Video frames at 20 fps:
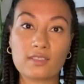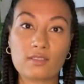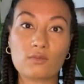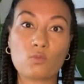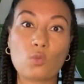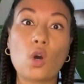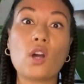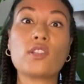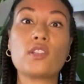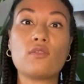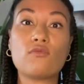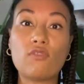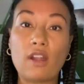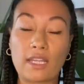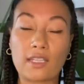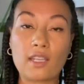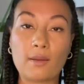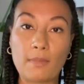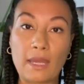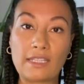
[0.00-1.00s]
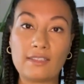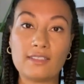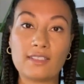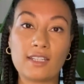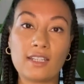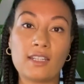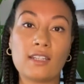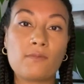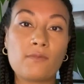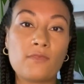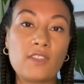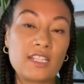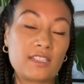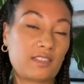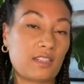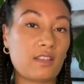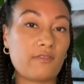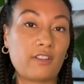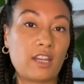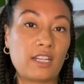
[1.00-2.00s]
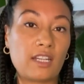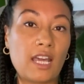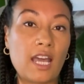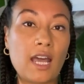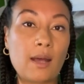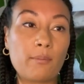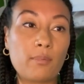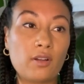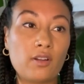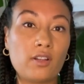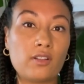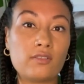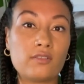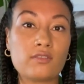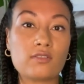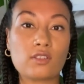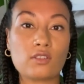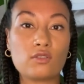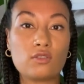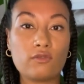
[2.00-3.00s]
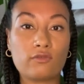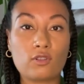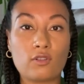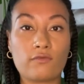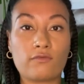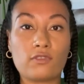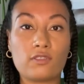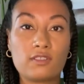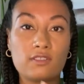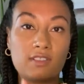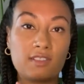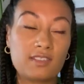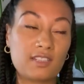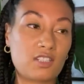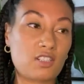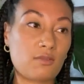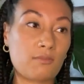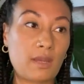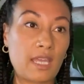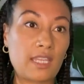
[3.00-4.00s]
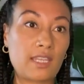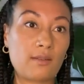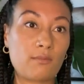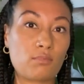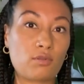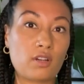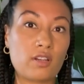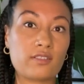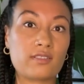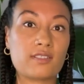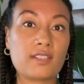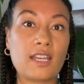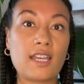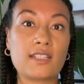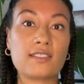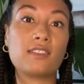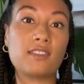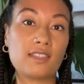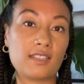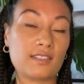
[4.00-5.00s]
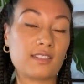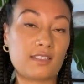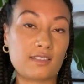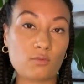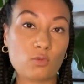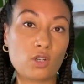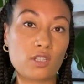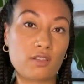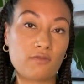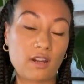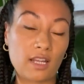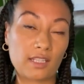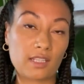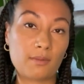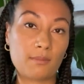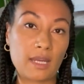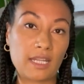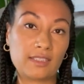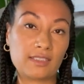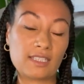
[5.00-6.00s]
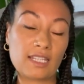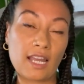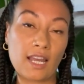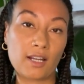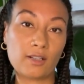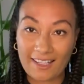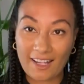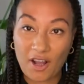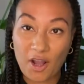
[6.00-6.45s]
What are you recommending? This event happened, you've gone through the decision-making process, this is what you recommend now. I